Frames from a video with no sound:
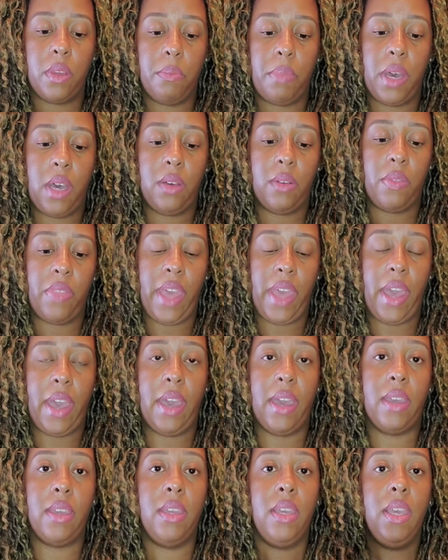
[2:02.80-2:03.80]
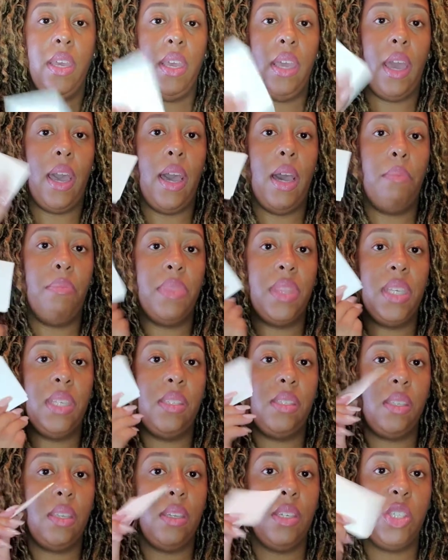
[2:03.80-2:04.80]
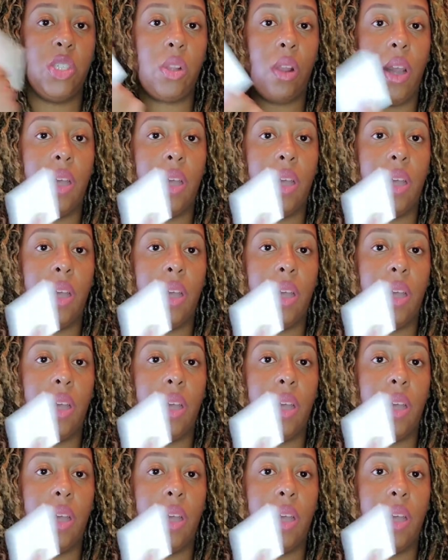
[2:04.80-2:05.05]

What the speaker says: about that. This is your